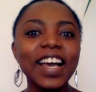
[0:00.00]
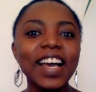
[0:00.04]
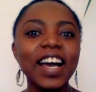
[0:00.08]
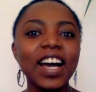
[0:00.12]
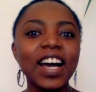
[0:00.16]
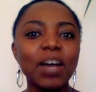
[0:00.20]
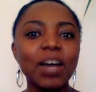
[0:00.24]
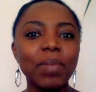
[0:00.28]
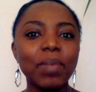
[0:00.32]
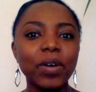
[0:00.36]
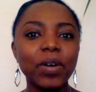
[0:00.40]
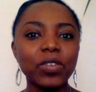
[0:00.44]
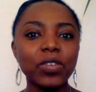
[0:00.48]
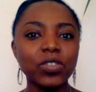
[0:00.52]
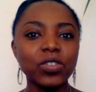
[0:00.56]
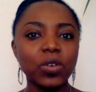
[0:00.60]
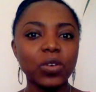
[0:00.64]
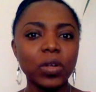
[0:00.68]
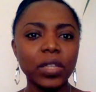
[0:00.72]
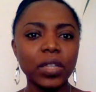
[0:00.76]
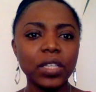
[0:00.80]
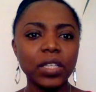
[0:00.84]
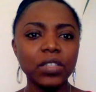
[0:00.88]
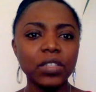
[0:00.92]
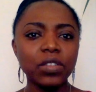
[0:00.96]
about all
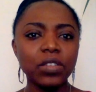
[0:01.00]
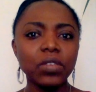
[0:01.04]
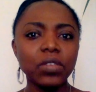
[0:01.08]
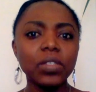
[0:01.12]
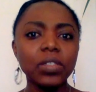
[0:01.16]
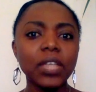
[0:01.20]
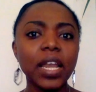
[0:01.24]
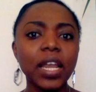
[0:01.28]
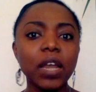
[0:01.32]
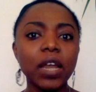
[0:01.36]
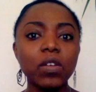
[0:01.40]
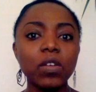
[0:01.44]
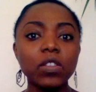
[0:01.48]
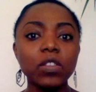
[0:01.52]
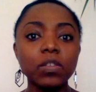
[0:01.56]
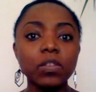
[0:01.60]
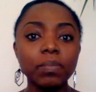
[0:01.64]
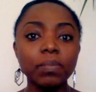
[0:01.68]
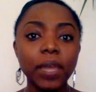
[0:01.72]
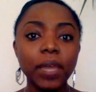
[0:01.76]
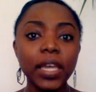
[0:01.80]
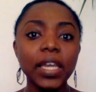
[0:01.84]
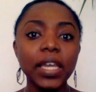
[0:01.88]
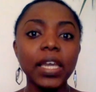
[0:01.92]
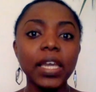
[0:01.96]
these looks, and I was
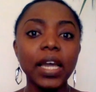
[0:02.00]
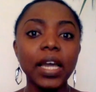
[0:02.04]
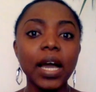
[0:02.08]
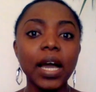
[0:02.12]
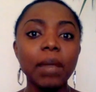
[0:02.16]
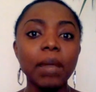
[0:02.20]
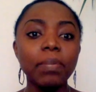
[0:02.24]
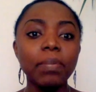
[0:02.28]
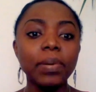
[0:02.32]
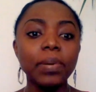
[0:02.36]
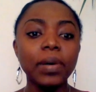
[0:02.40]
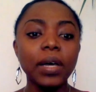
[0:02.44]
making up